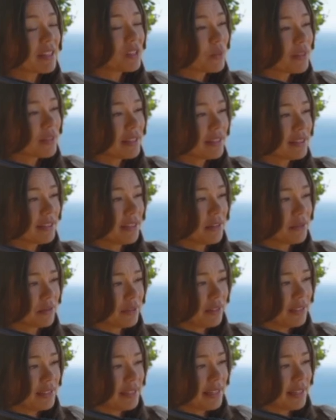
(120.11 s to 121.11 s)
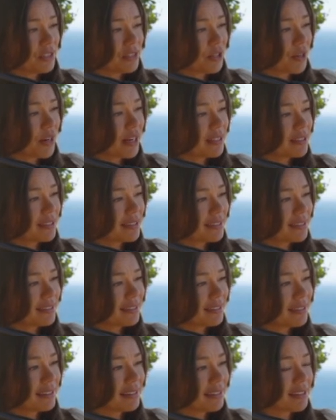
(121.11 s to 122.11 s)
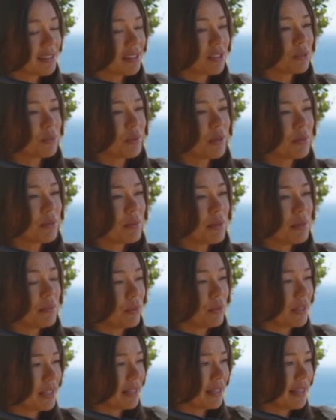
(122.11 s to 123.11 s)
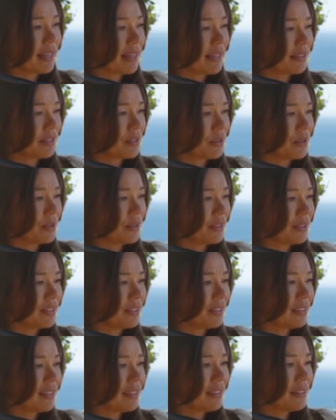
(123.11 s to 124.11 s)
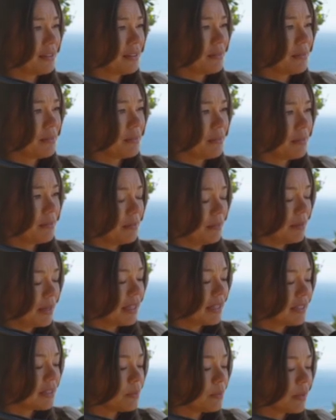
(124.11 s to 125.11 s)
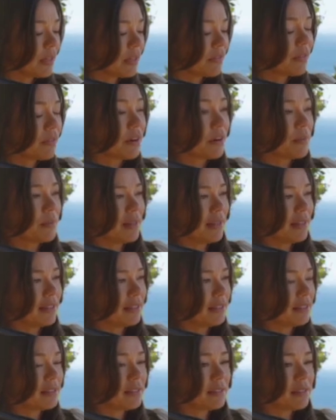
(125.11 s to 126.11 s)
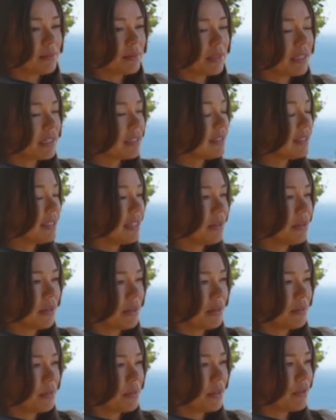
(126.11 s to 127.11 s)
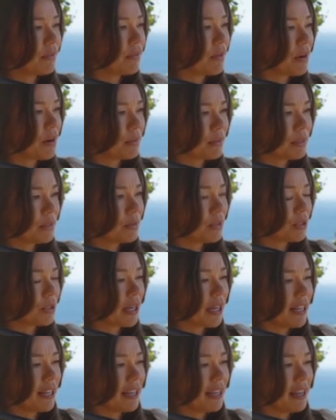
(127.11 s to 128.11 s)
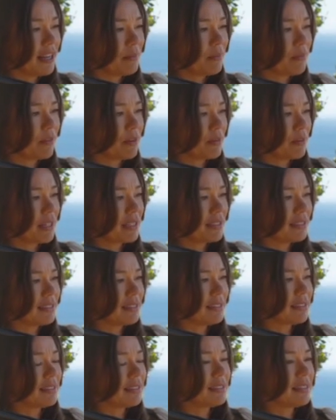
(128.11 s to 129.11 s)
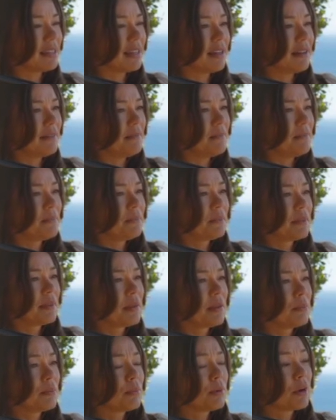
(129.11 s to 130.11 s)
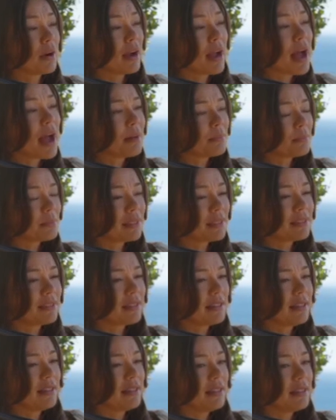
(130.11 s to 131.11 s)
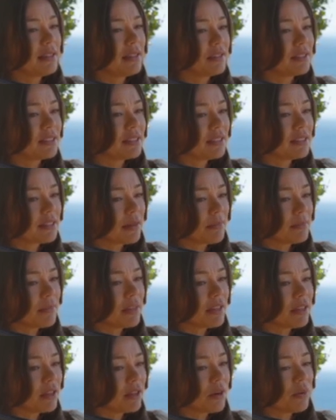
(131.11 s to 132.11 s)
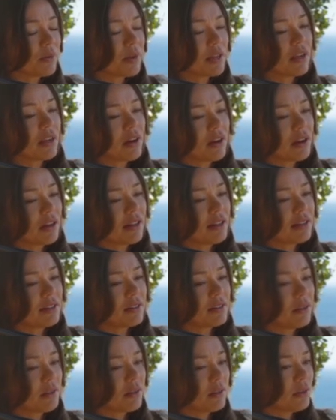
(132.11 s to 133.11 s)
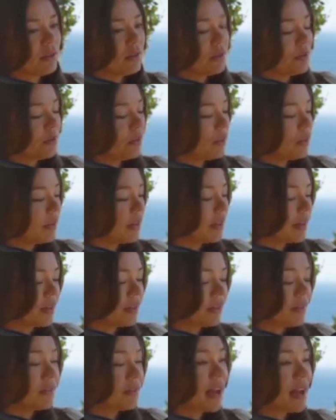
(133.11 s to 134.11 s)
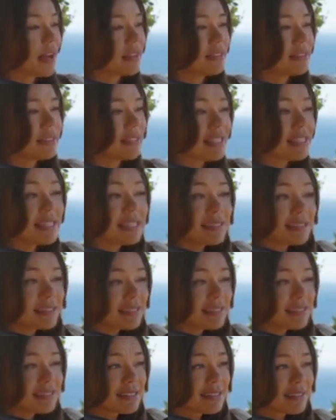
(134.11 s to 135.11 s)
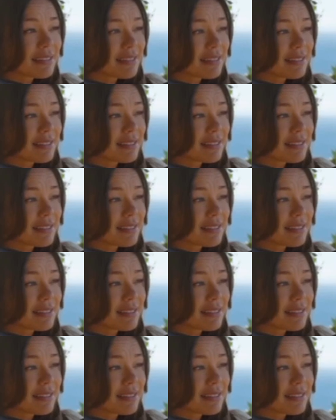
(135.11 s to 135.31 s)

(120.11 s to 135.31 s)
where things get really dangerous. This is where people get canceled because big pharma, this is the biggest secret big pharma has been trying to keep from us, is that perhaps there is something going on with either vaccines